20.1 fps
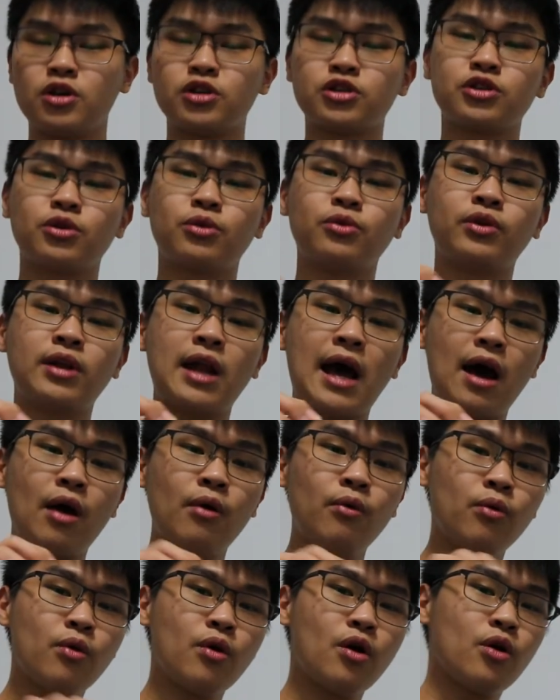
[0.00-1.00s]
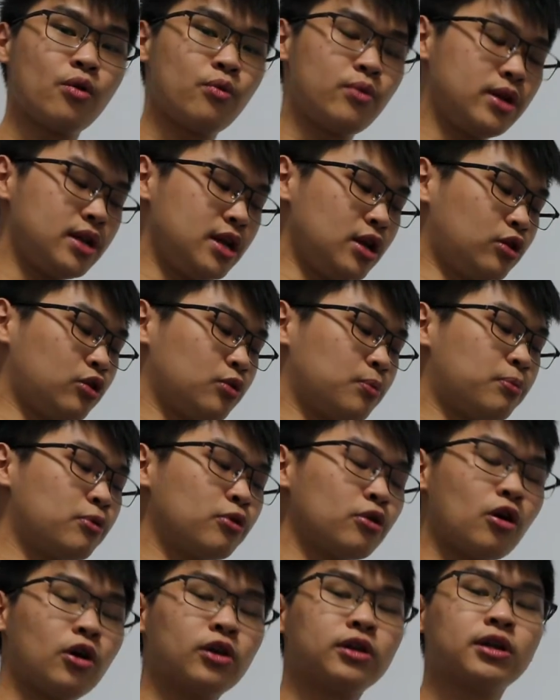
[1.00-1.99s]
So now we need to
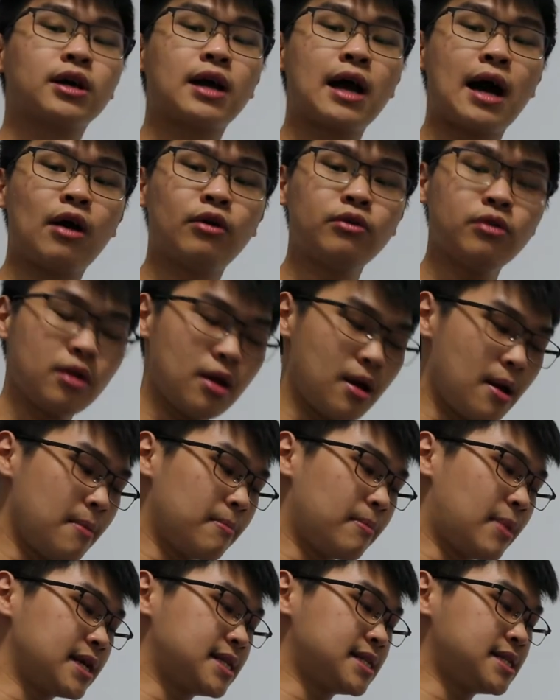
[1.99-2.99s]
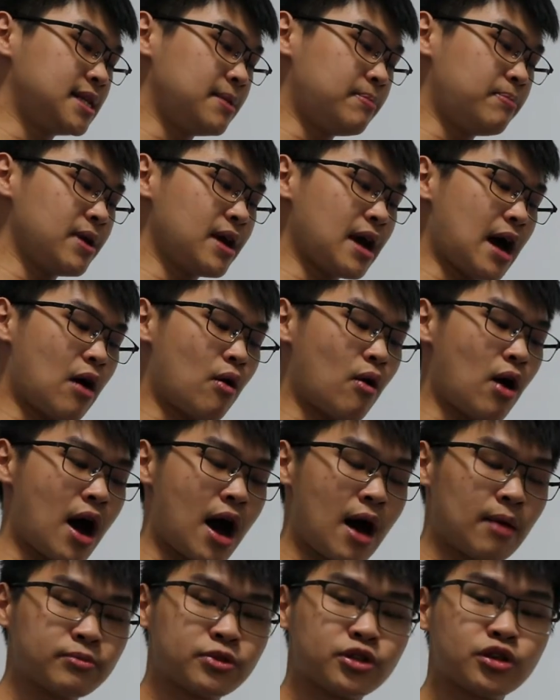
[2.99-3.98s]
put on the gown by slipping our
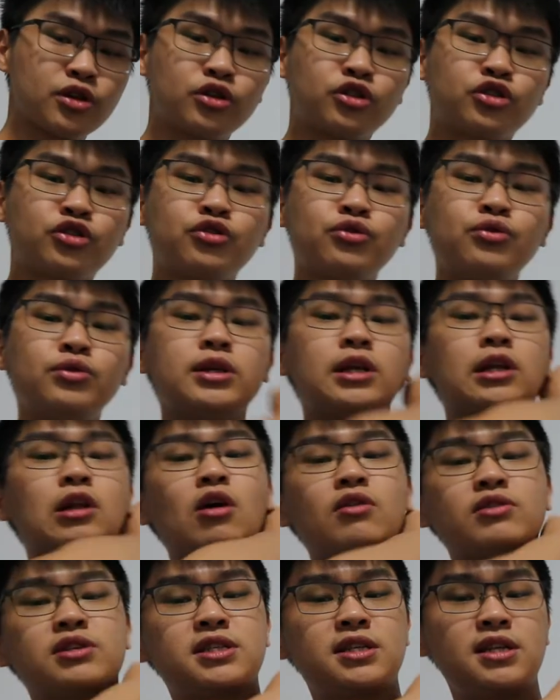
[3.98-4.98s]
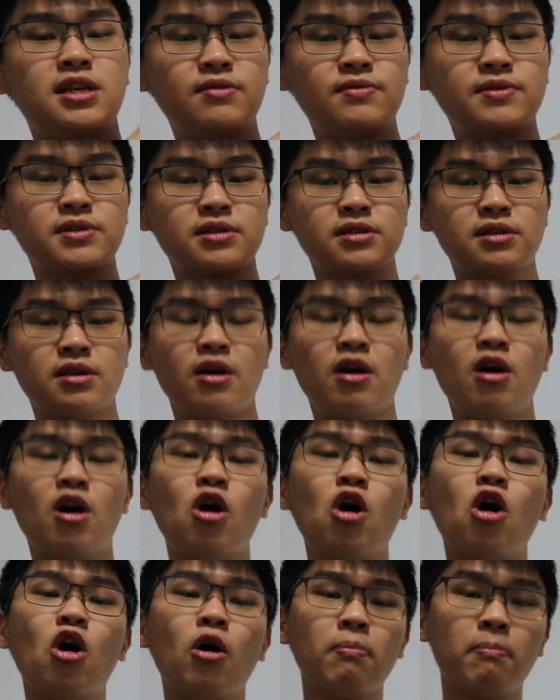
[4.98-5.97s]
arms through the long sleeves
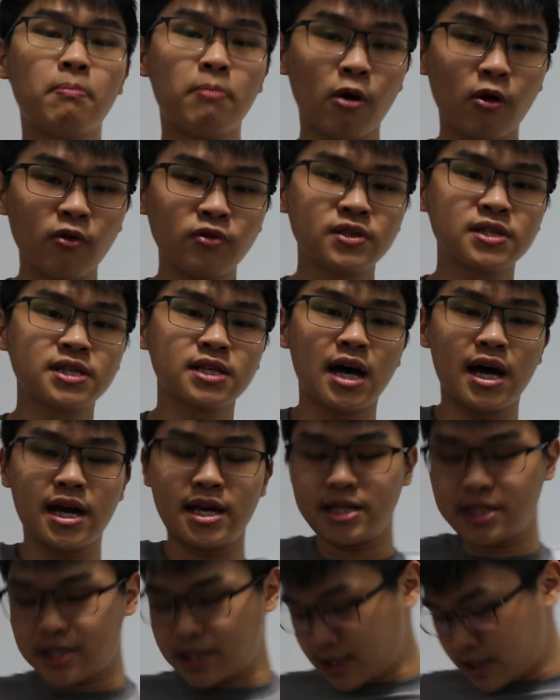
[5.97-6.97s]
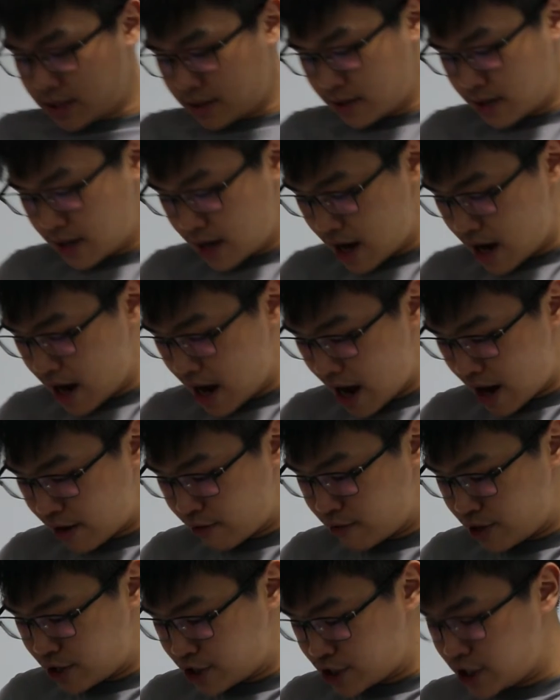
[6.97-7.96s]
on both sides
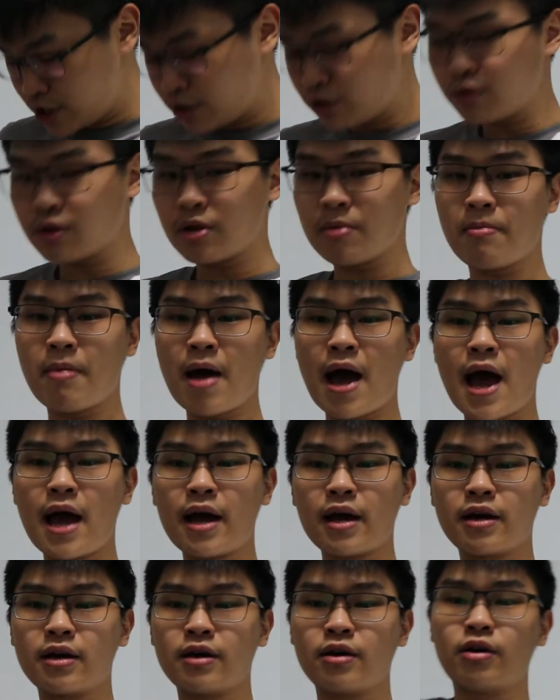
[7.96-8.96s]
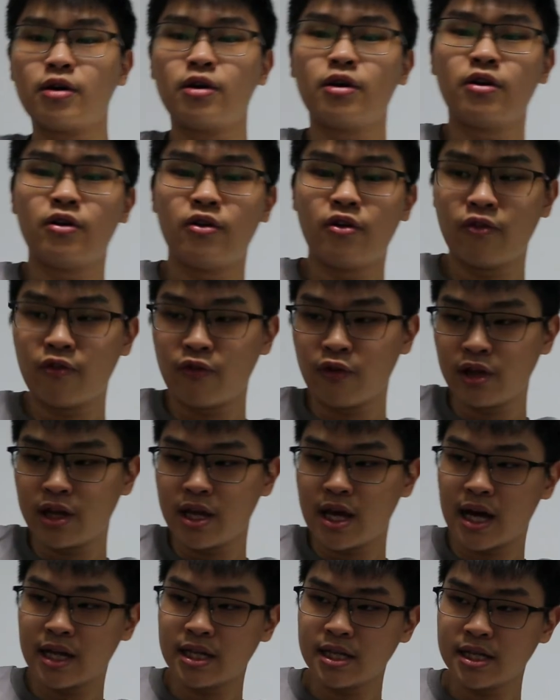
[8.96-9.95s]
and reaching to the back for
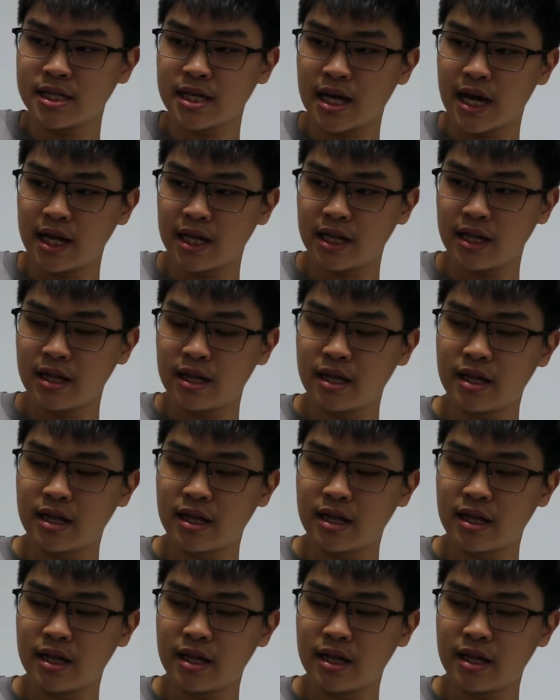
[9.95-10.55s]
the other side